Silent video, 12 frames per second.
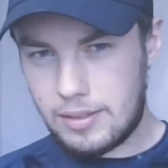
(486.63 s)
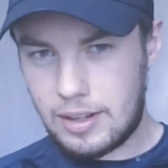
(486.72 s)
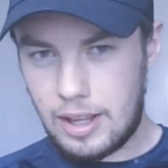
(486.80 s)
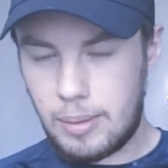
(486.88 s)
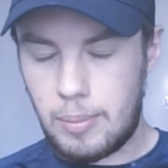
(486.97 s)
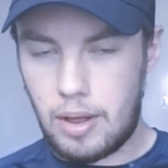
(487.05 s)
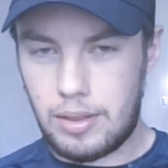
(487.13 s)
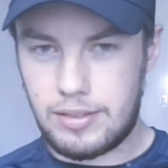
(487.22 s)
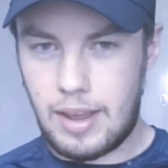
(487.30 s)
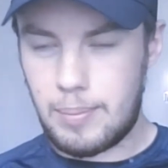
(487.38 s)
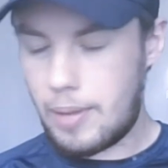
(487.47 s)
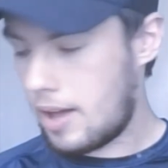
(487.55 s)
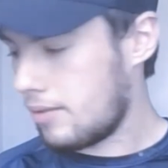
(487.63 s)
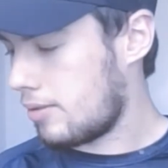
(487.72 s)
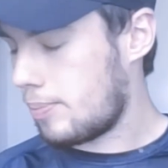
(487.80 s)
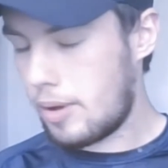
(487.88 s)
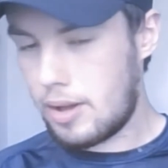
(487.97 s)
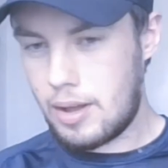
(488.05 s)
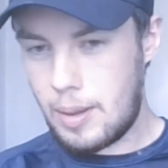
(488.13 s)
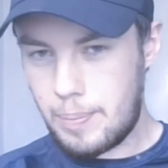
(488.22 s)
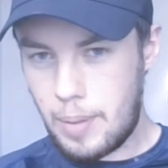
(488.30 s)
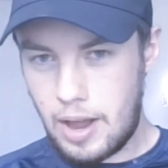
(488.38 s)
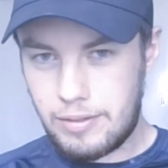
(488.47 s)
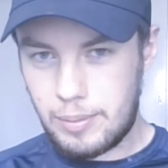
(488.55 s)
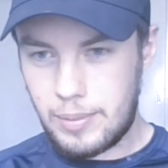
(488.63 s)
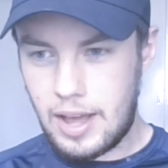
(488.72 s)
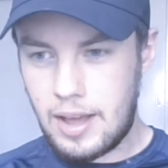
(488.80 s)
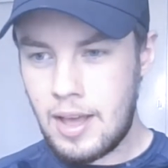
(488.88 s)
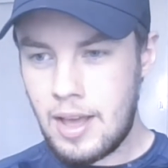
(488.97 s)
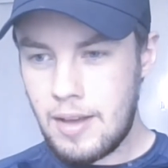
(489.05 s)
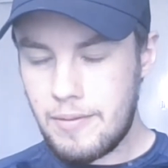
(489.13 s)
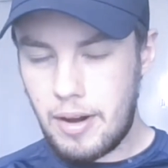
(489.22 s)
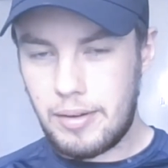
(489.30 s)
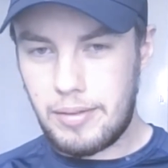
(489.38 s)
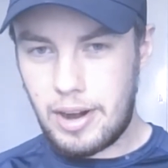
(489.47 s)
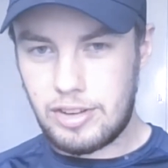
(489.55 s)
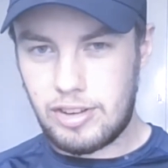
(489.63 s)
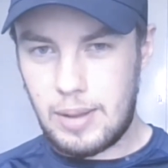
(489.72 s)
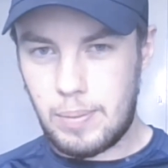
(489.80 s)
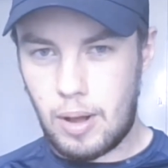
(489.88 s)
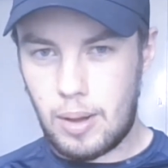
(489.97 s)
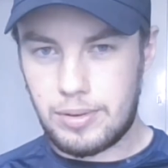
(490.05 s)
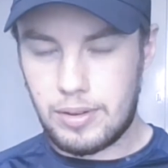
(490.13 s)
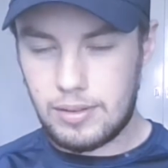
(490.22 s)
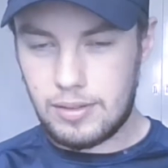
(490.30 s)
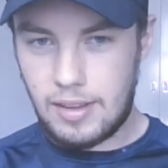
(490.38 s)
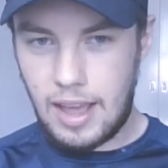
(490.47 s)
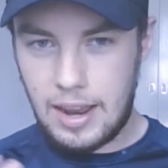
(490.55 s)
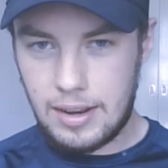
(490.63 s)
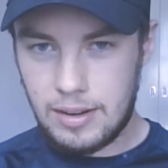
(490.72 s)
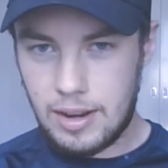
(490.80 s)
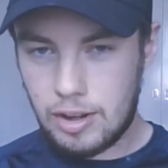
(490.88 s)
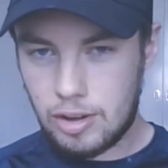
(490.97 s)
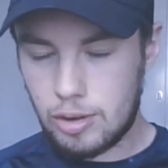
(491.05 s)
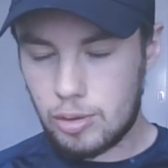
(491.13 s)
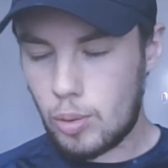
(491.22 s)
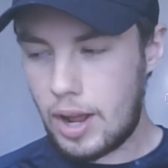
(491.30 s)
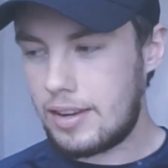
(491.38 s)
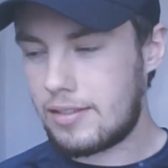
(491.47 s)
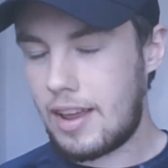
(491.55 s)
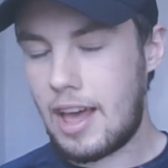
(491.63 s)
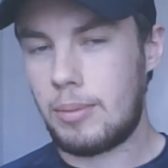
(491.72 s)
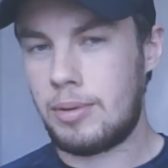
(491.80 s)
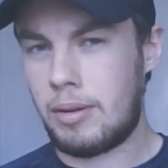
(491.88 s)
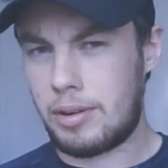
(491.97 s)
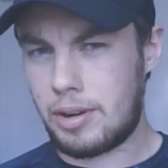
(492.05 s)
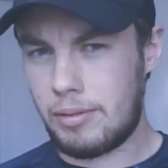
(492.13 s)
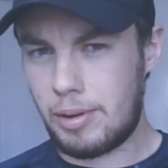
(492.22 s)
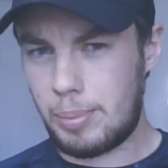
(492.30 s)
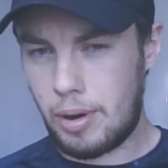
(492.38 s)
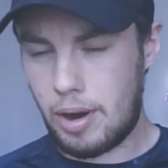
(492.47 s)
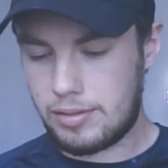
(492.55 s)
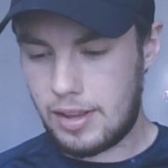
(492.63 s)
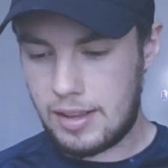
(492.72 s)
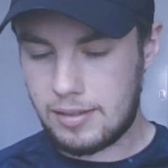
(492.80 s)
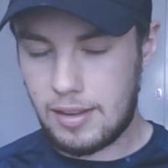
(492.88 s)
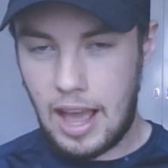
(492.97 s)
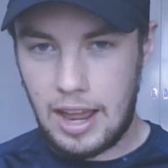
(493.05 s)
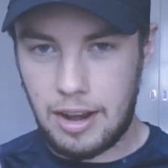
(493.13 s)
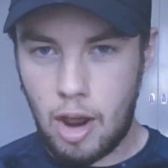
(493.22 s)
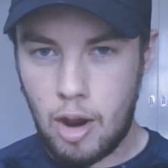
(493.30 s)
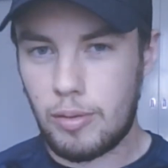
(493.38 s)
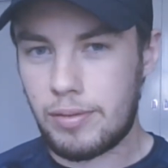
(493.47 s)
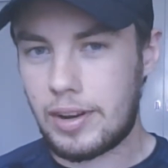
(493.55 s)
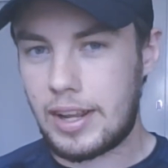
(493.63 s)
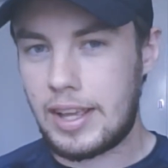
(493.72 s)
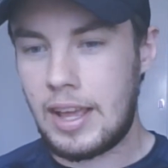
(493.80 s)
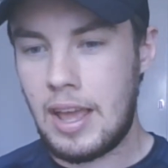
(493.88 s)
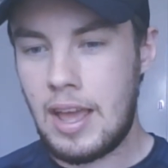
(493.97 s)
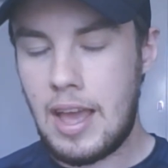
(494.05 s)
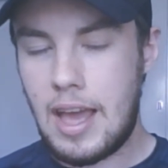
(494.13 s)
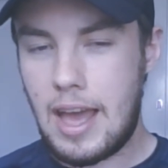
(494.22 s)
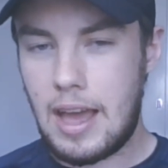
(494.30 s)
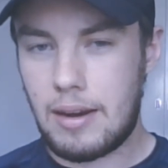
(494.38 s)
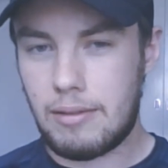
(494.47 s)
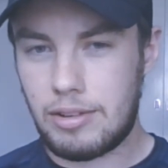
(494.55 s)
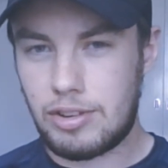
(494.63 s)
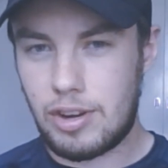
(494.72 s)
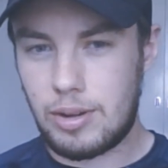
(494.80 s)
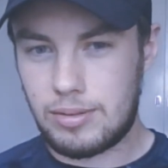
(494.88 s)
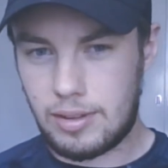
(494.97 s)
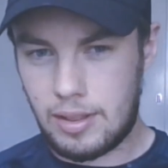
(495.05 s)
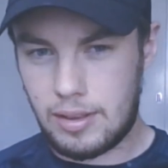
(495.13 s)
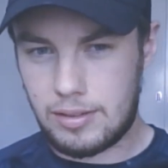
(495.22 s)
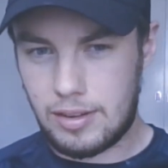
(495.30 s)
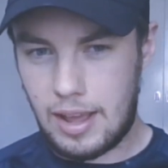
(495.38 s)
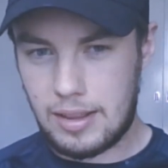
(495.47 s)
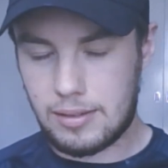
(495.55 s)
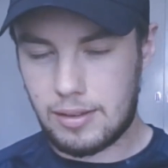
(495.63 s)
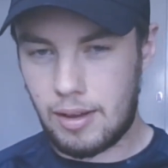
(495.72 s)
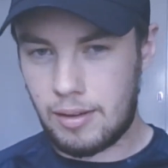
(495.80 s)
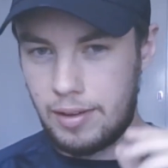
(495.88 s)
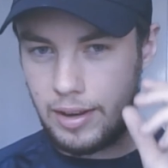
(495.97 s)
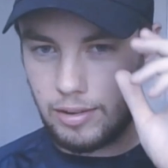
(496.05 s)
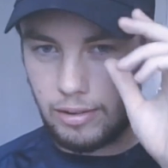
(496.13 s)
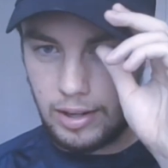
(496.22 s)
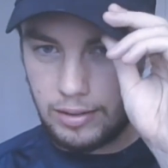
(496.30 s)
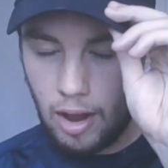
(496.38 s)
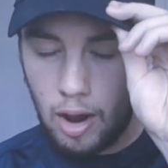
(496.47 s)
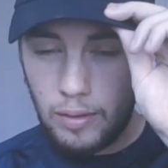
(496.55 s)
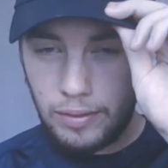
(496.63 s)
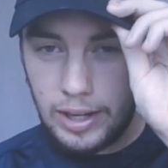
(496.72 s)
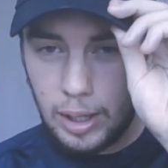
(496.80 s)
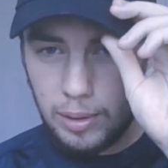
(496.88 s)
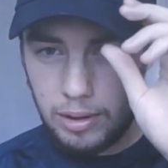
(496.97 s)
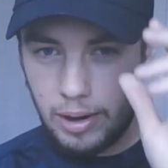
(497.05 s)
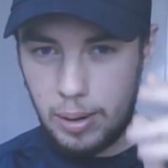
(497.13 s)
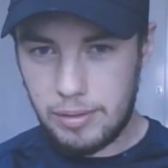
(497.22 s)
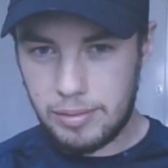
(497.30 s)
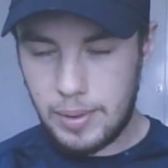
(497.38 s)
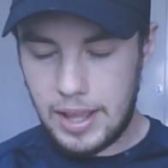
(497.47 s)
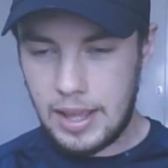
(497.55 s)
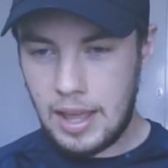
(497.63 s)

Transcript: a little more than £10, but apart from that, very, very cheap options and a good way to help your recovery process and hopefully reduce the chance of injury. So hopefully you agree with me,